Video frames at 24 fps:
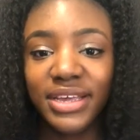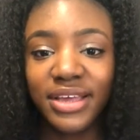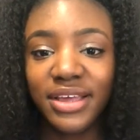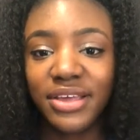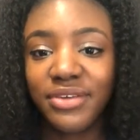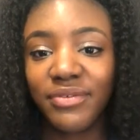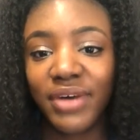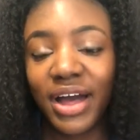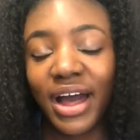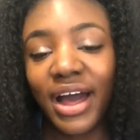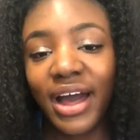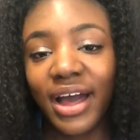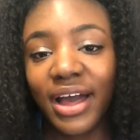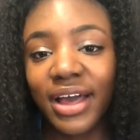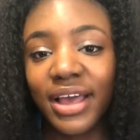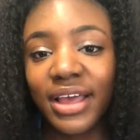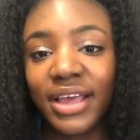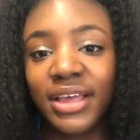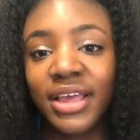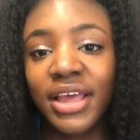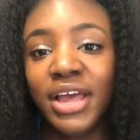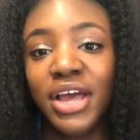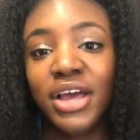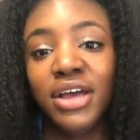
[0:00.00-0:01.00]
if
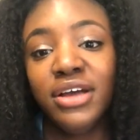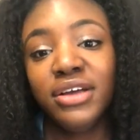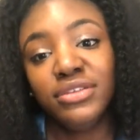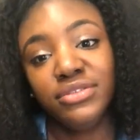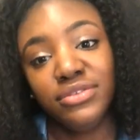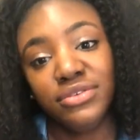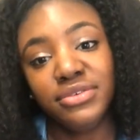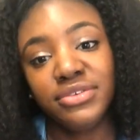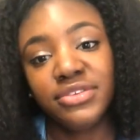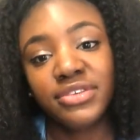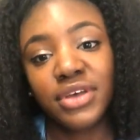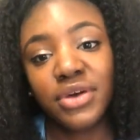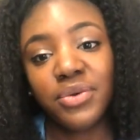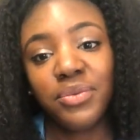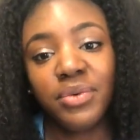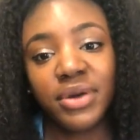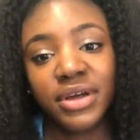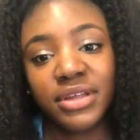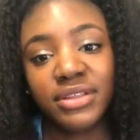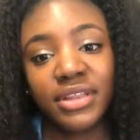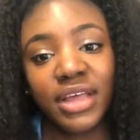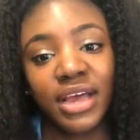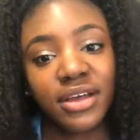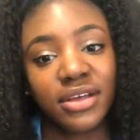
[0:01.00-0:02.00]
I knew
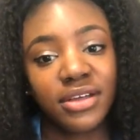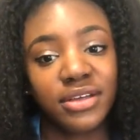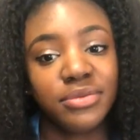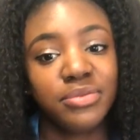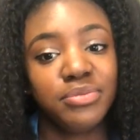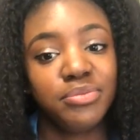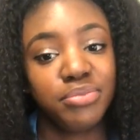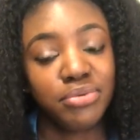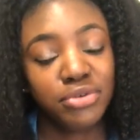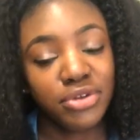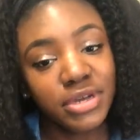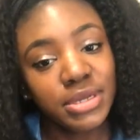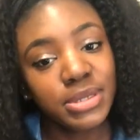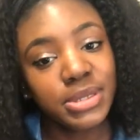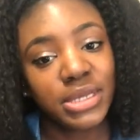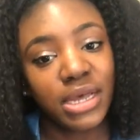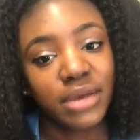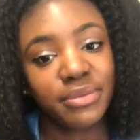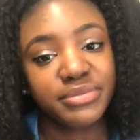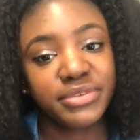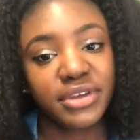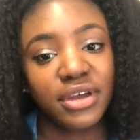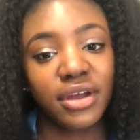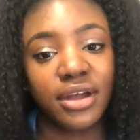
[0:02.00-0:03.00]
someone that could
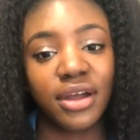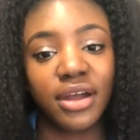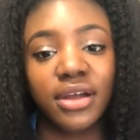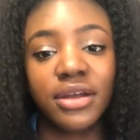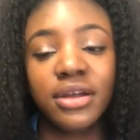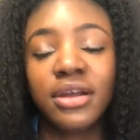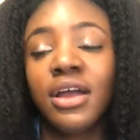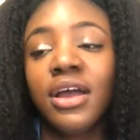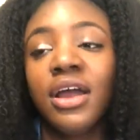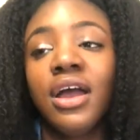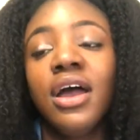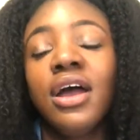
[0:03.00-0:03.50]
precept to her.